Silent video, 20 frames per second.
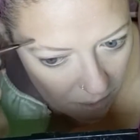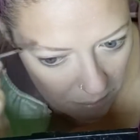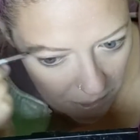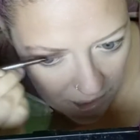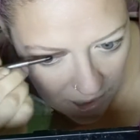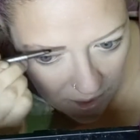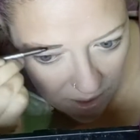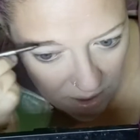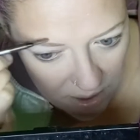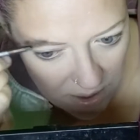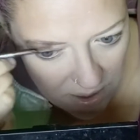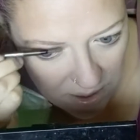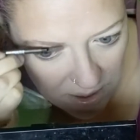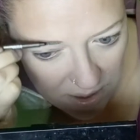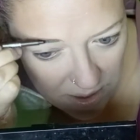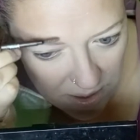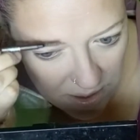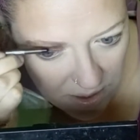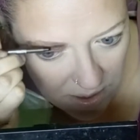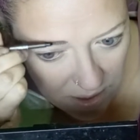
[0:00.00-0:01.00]

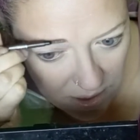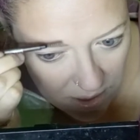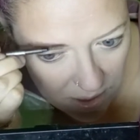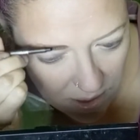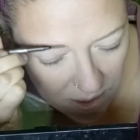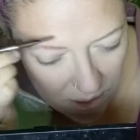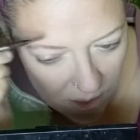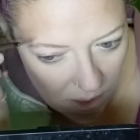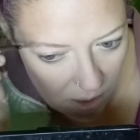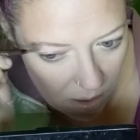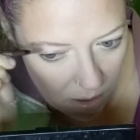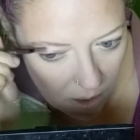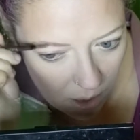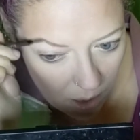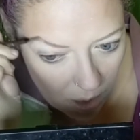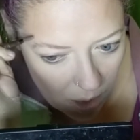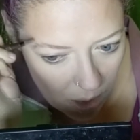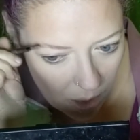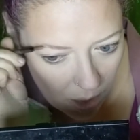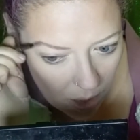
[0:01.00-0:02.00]
because
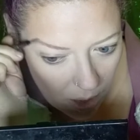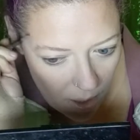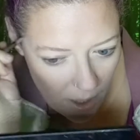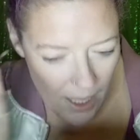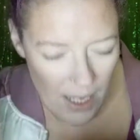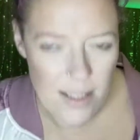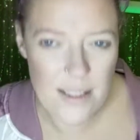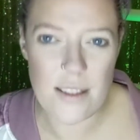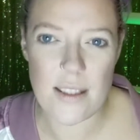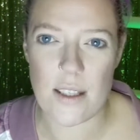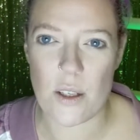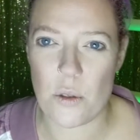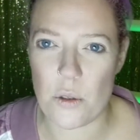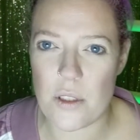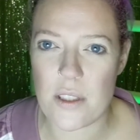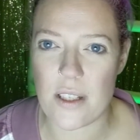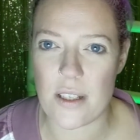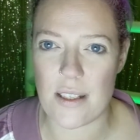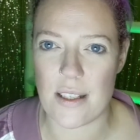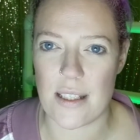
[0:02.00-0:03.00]
it's
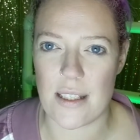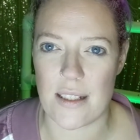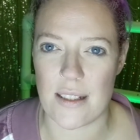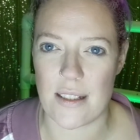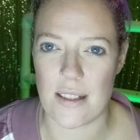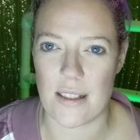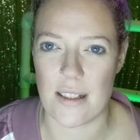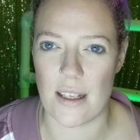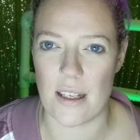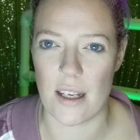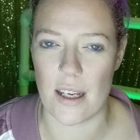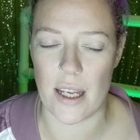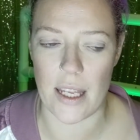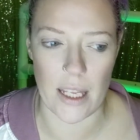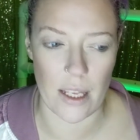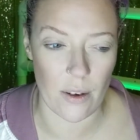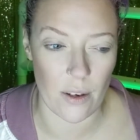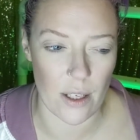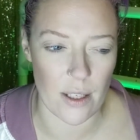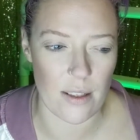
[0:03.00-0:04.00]
good to
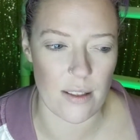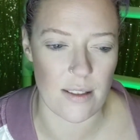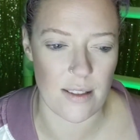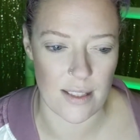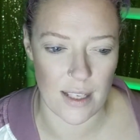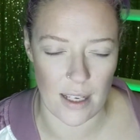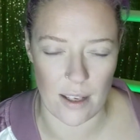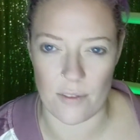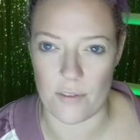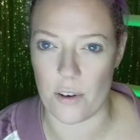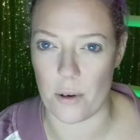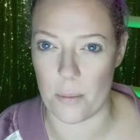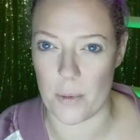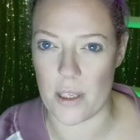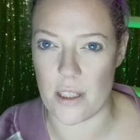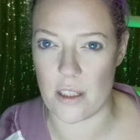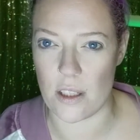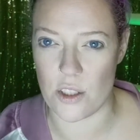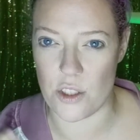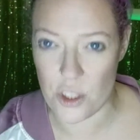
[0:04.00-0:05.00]
hear it and see it from
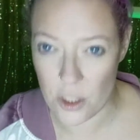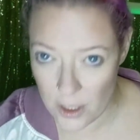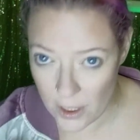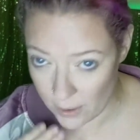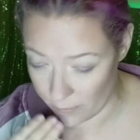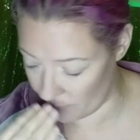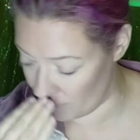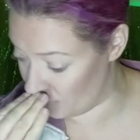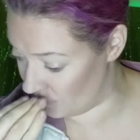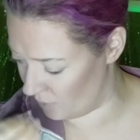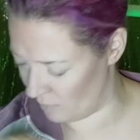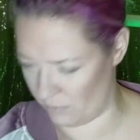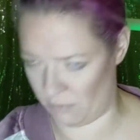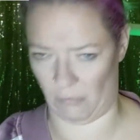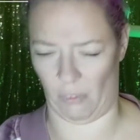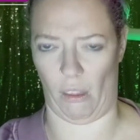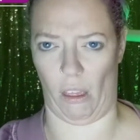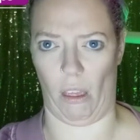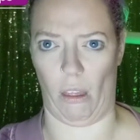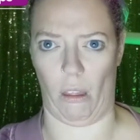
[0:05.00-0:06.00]
an
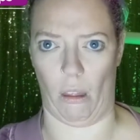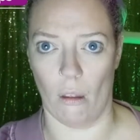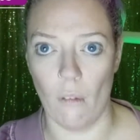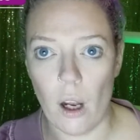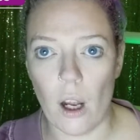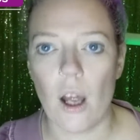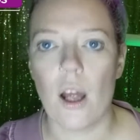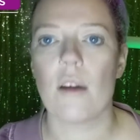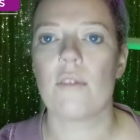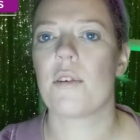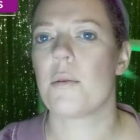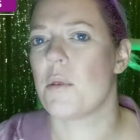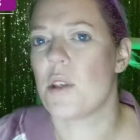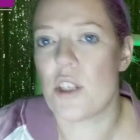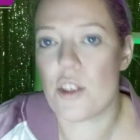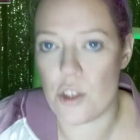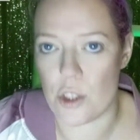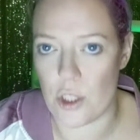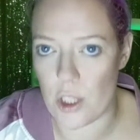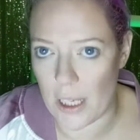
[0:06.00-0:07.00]

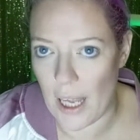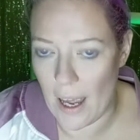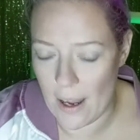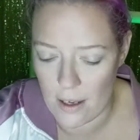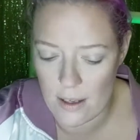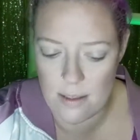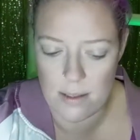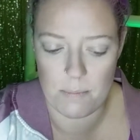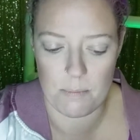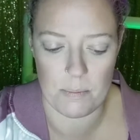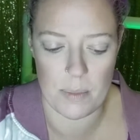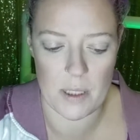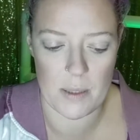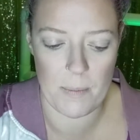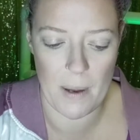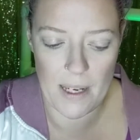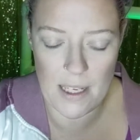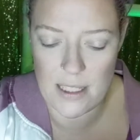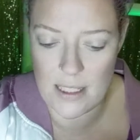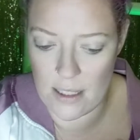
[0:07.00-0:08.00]
adjudicator's
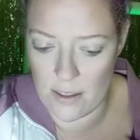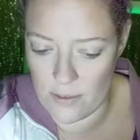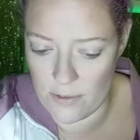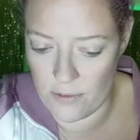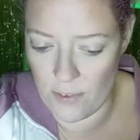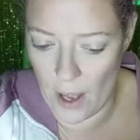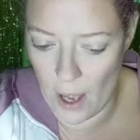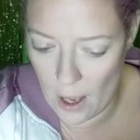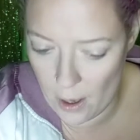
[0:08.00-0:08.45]
perspective,